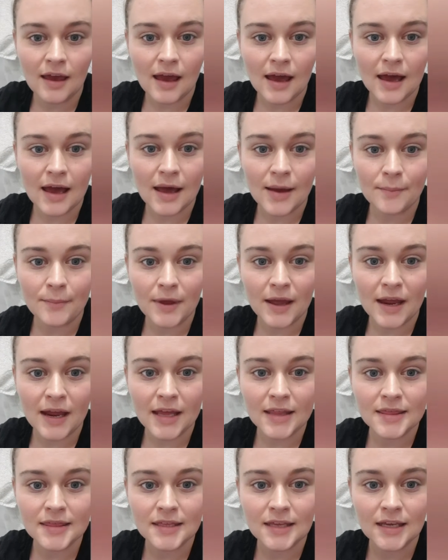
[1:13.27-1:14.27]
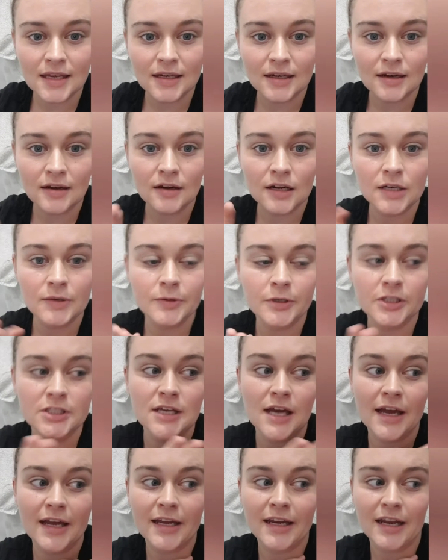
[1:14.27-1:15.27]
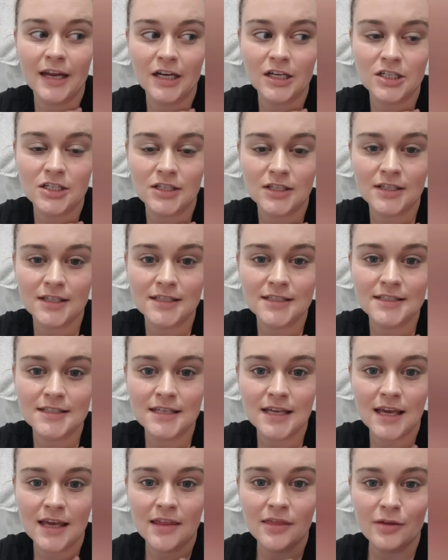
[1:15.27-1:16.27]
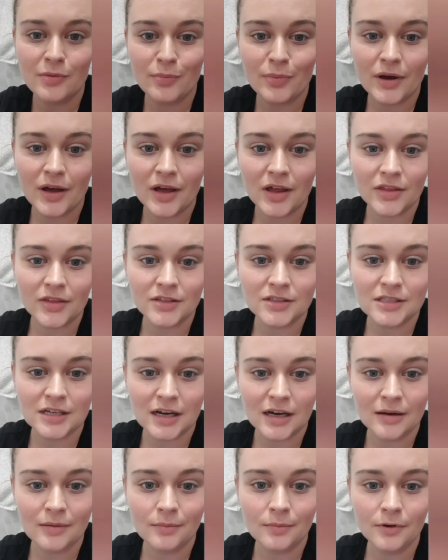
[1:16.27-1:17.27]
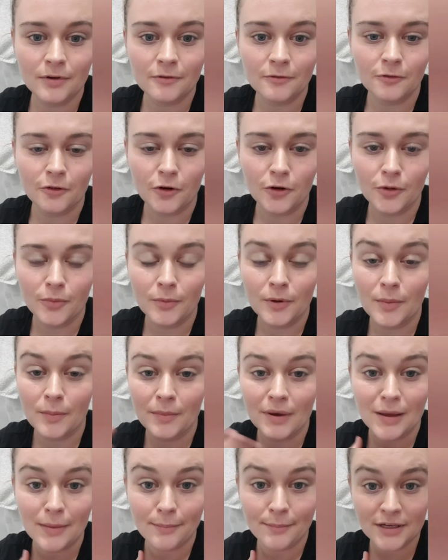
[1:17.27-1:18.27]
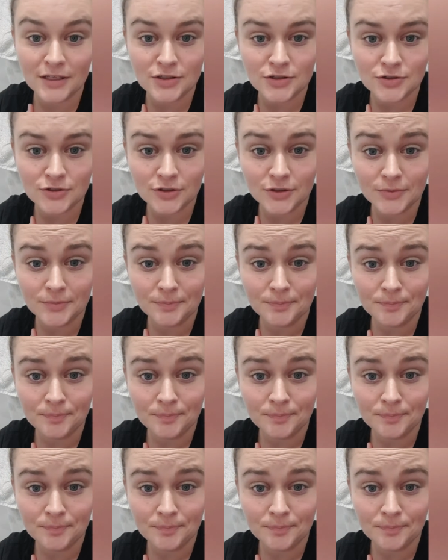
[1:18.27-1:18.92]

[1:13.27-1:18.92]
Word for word: Um, and then because I can actually see the bathtub from my bedroom,